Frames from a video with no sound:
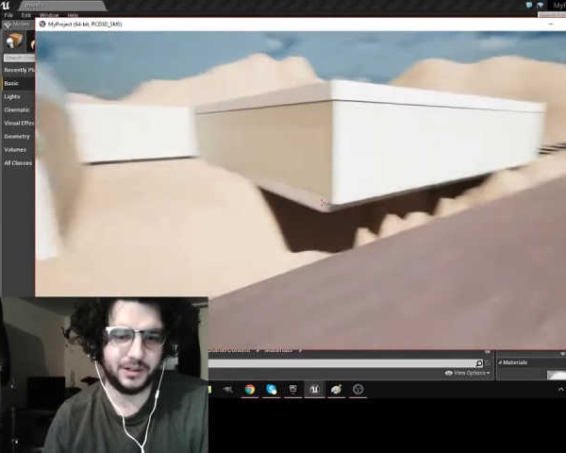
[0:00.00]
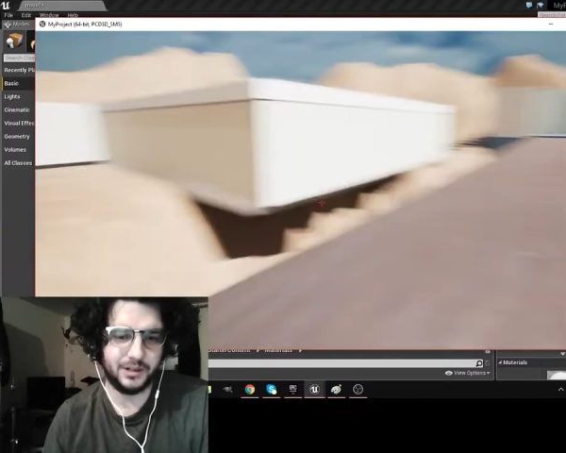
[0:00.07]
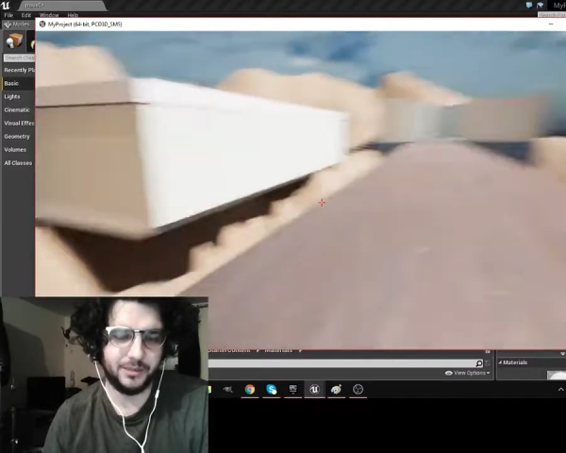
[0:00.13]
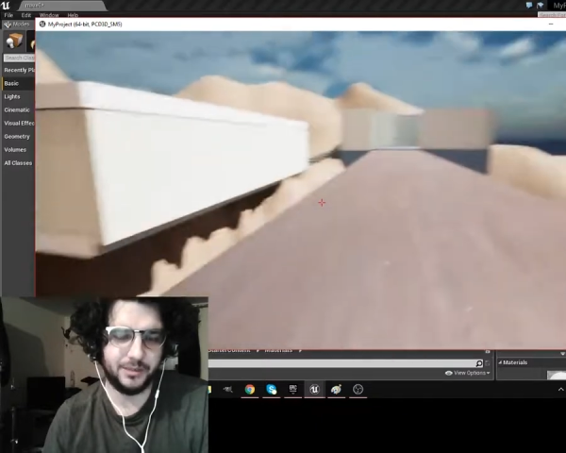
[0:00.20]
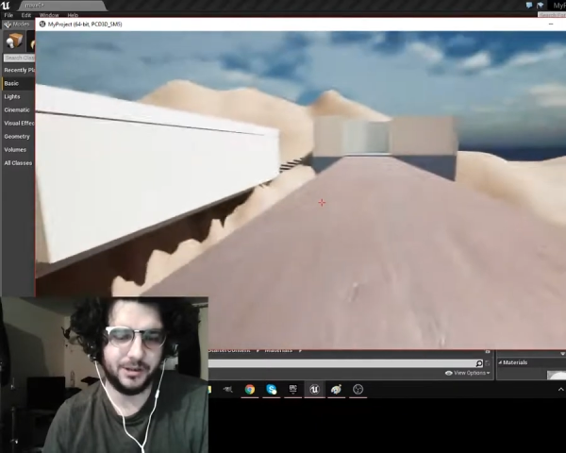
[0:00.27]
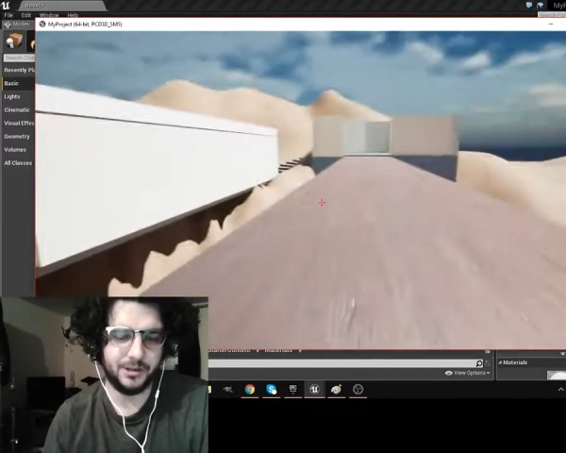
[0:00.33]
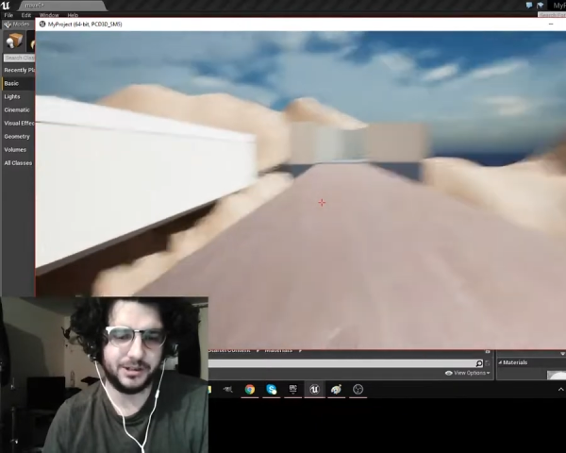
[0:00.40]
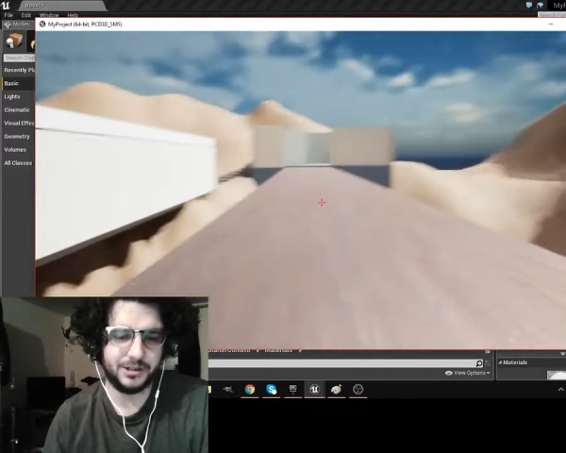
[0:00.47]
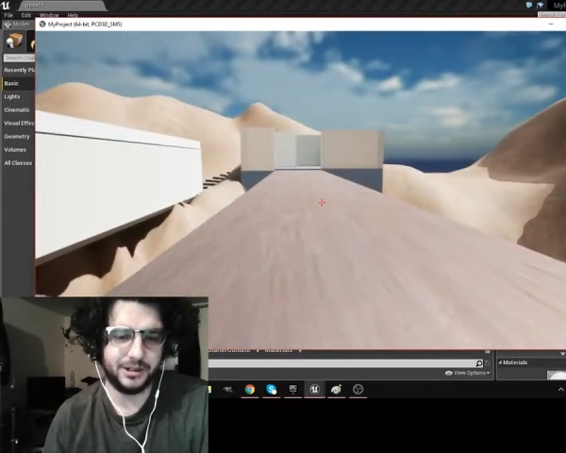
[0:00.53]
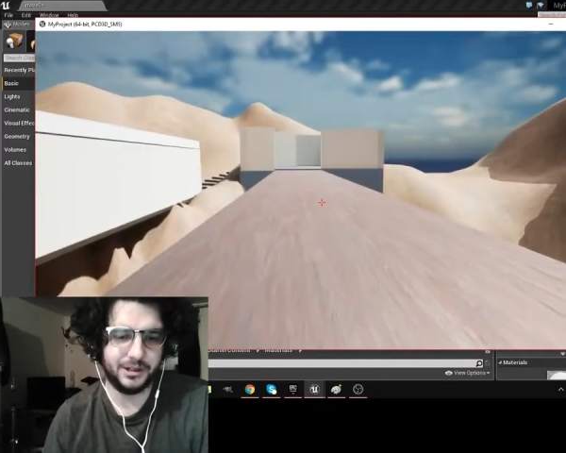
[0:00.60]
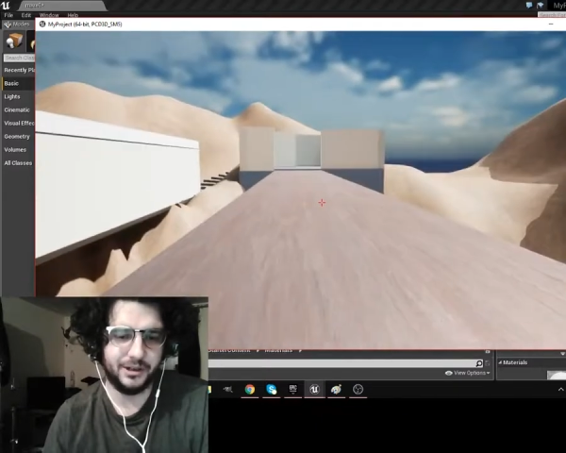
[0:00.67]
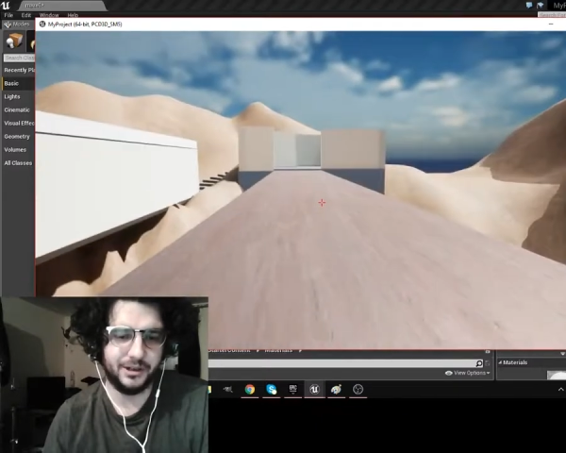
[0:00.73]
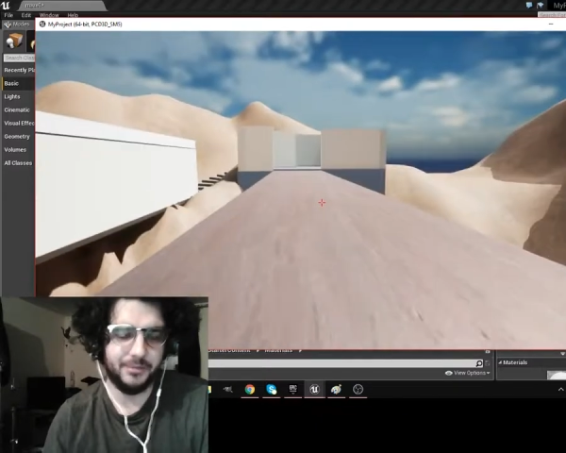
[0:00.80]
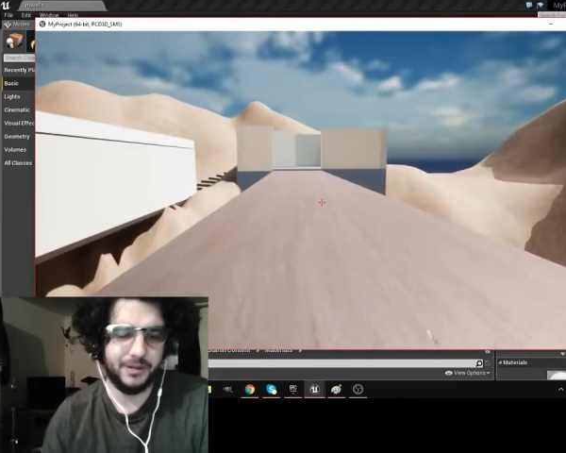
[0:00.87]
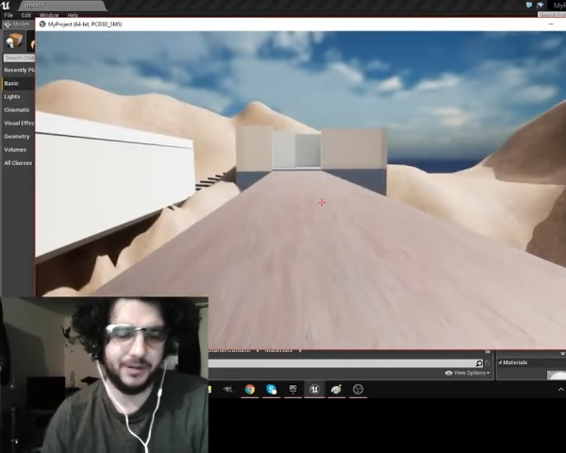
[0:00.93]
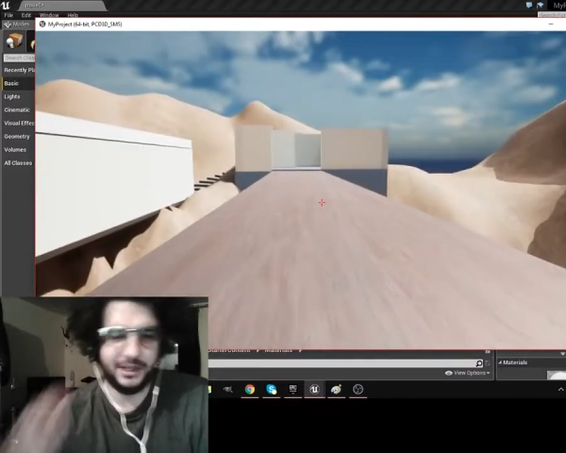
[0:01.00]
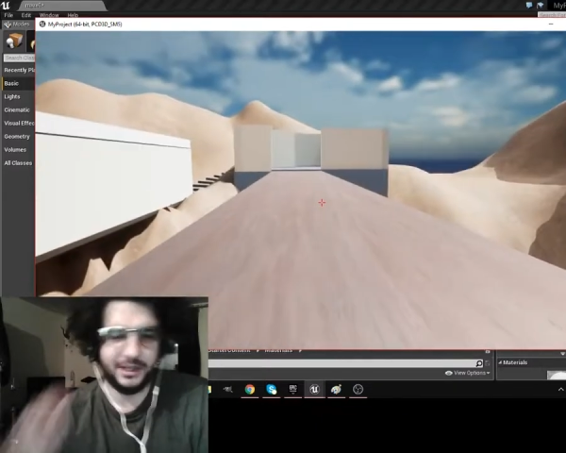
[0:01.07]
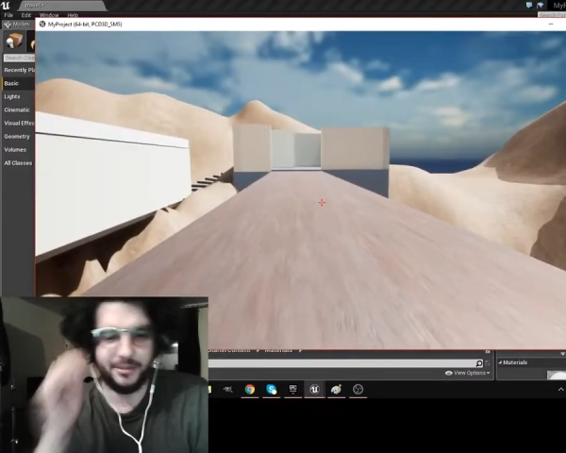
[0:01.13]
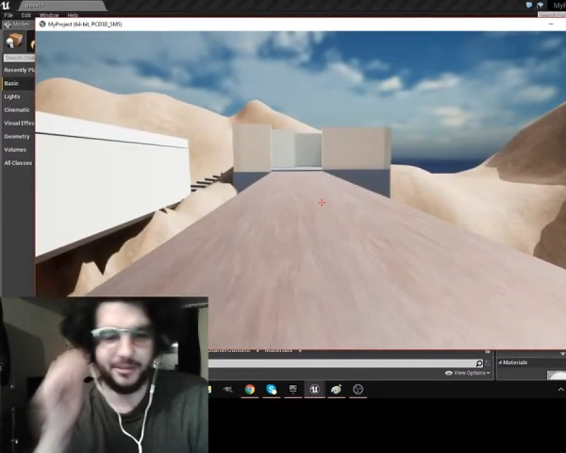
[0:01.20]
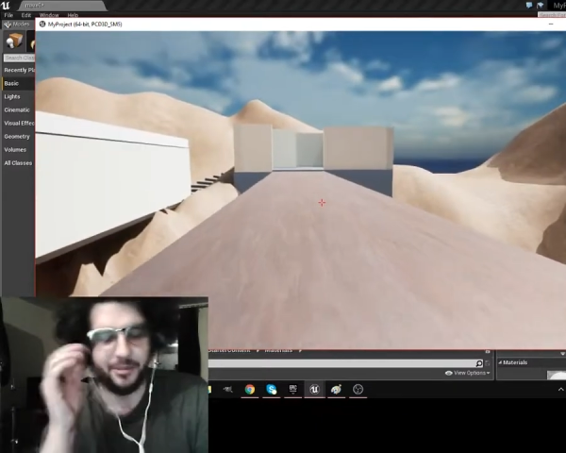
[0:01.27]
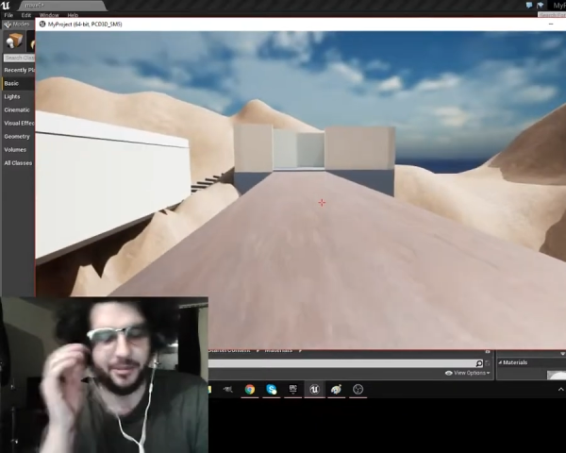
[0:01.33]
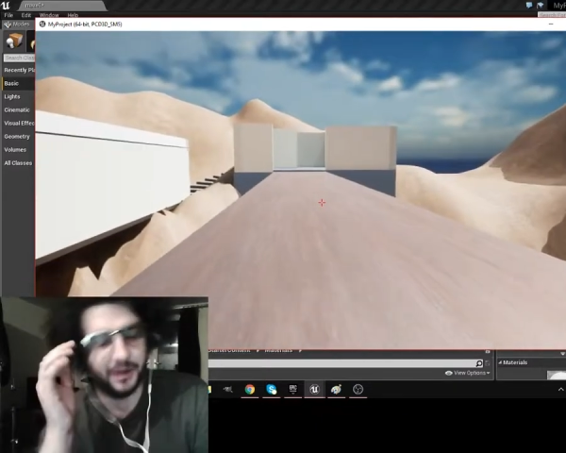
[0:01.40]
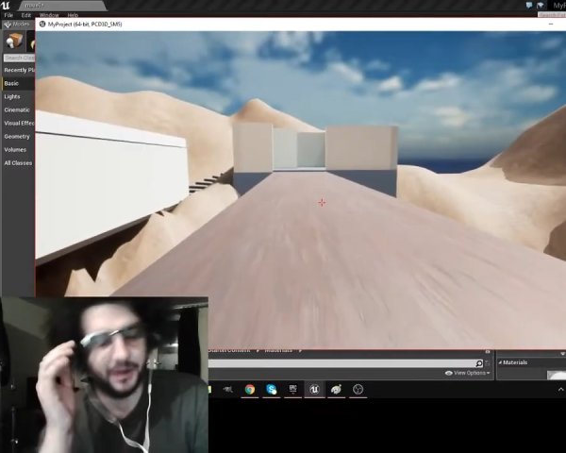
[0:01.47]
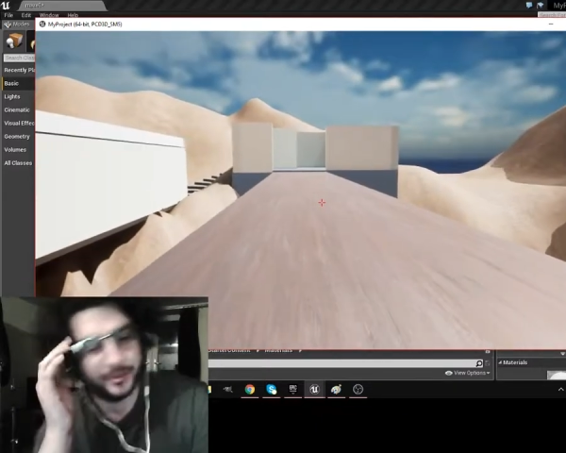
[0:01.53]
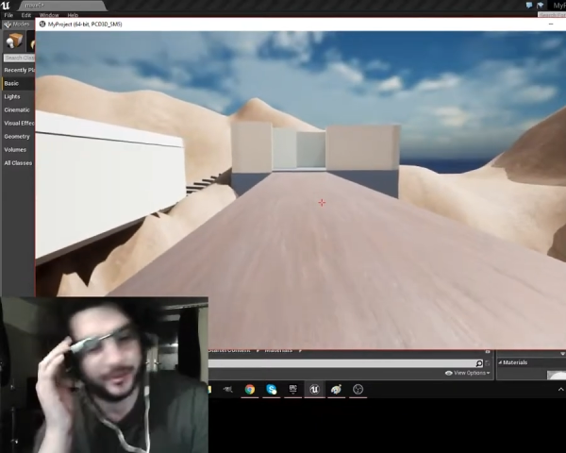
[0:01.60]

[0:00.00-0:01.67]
much I know at the minute, but